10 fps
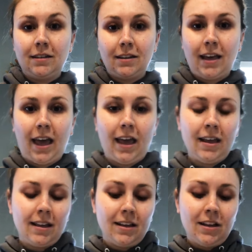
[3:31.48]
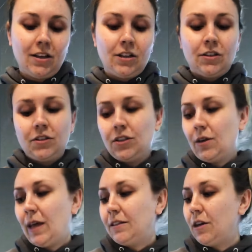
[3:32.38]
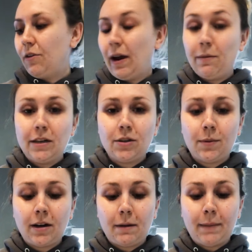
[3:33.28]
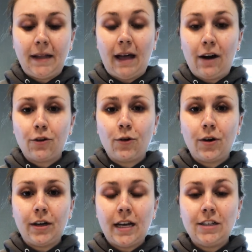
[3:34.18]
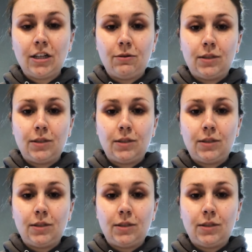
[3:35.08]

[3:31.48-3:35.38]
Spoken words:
okay? So that's a great way to work on bilateral coordination,